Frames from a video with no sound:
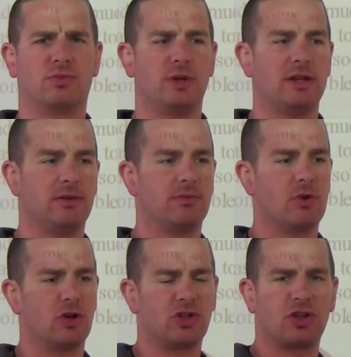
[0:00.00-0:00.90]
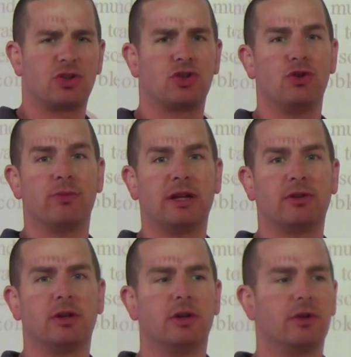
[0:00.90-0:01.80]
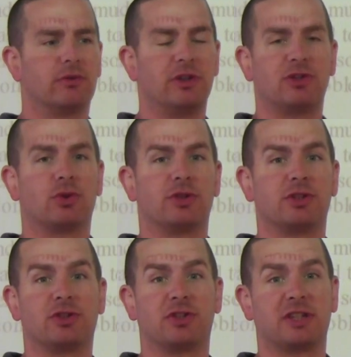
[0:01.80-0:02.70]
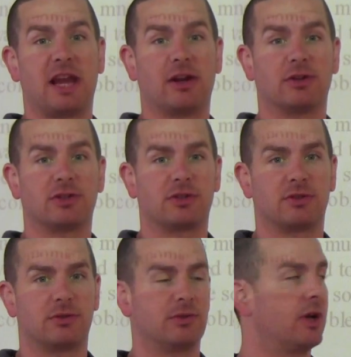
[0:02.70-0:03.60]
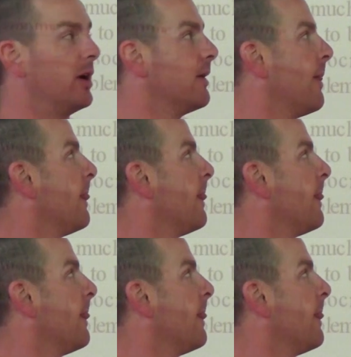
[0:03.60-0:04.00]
We are just assuming resources are scarce. Okay?